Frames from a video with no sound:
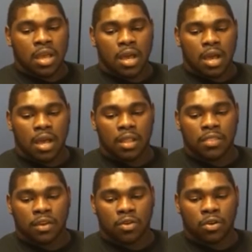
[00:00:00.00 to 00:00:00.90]

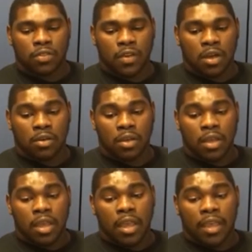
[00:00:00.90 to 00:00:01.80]
The court thought
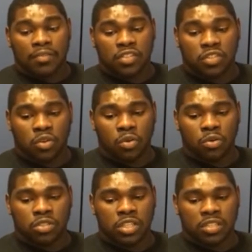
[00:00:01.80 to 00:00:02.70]
if
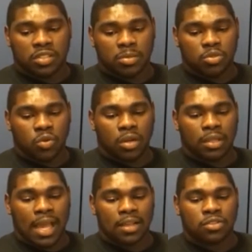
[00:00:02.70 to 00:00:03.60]
school systems were
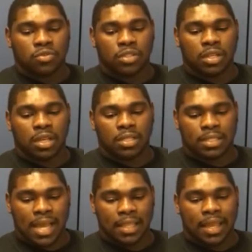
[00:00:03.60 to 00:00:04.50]
allowed to
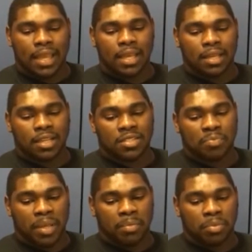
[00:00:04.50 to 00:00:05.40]
retaliate
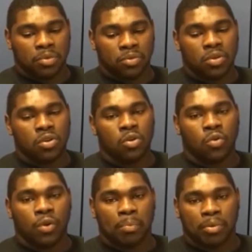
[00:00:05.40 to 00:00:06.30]
against people
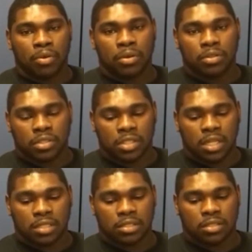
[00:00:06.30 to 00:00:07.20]
who report
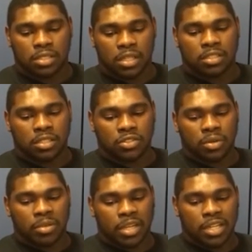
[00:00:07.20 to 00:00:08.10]
such
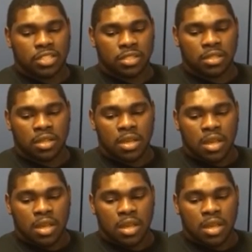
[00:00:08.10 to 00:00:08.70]
discrimination.